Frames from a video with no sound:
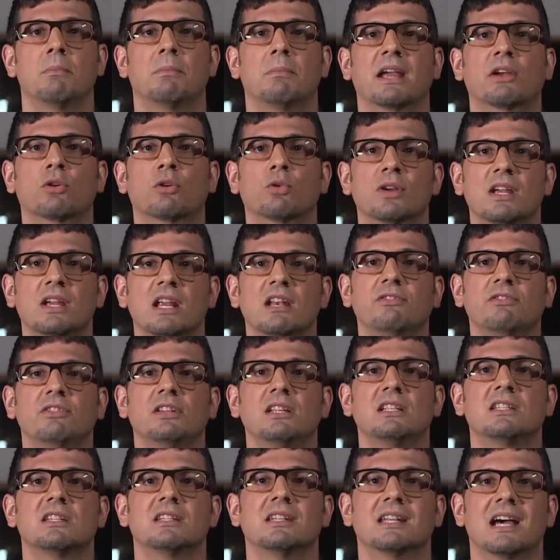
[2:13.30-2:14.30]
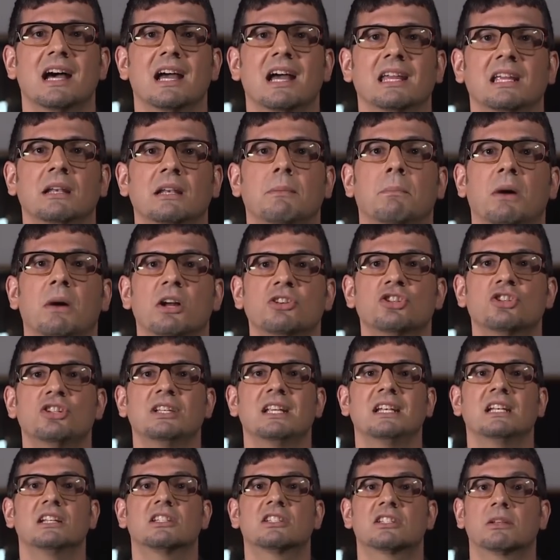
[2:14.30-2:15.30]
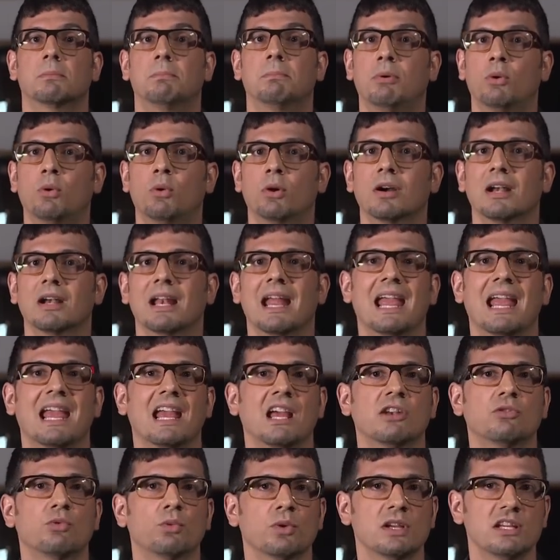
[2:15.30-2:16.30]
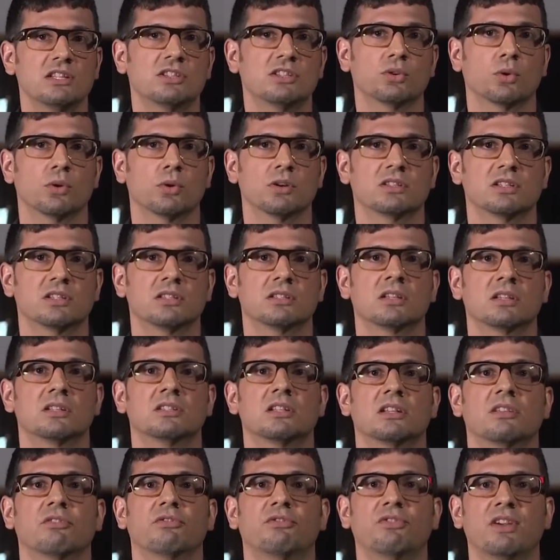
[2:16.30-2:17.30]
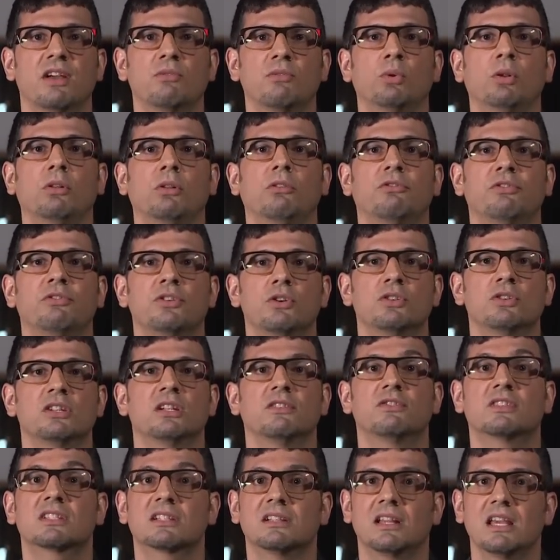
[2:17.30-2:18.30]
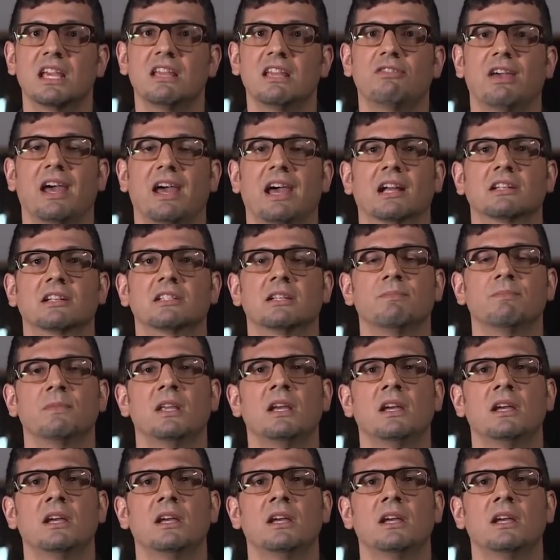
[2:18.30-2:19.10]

By creatively denying much needed support and resources to the Federal Fugitive Slave Act,